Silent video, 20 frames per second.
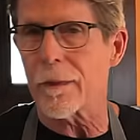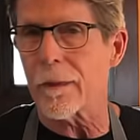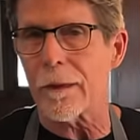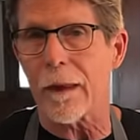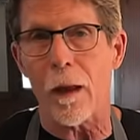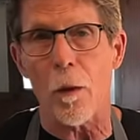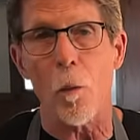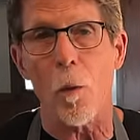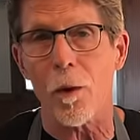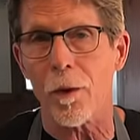
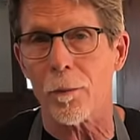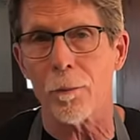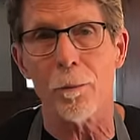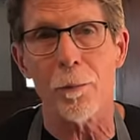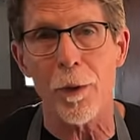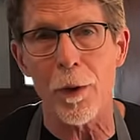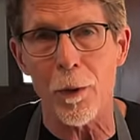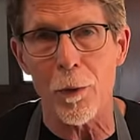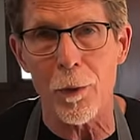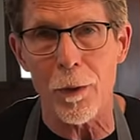They work
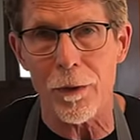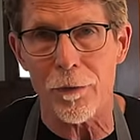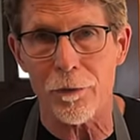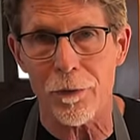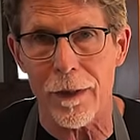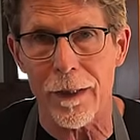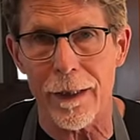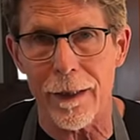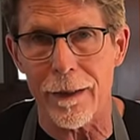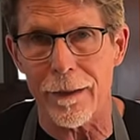
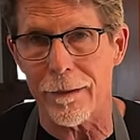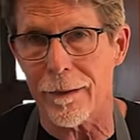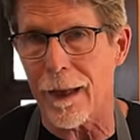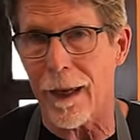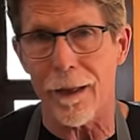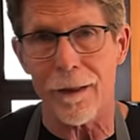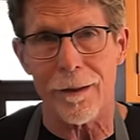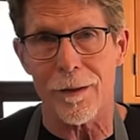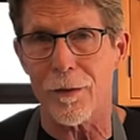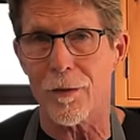beautifully in
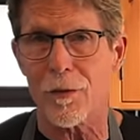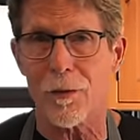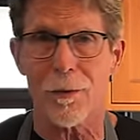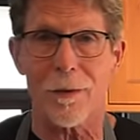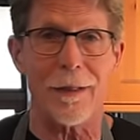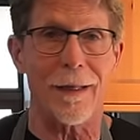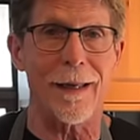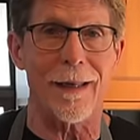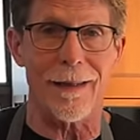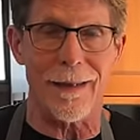that, and it's
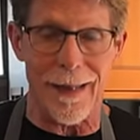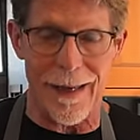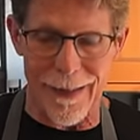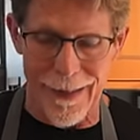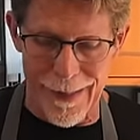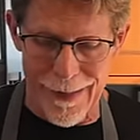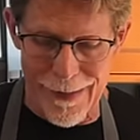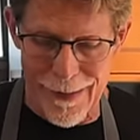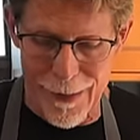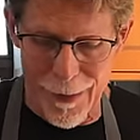certainly a lot
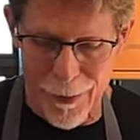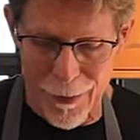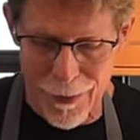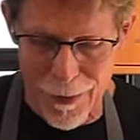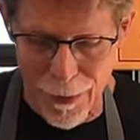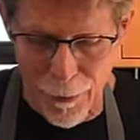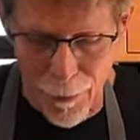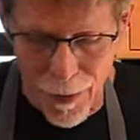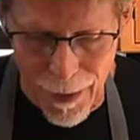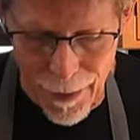easier
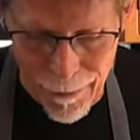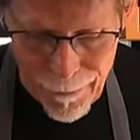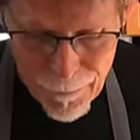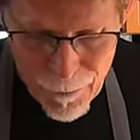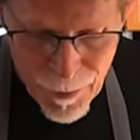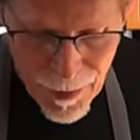to make.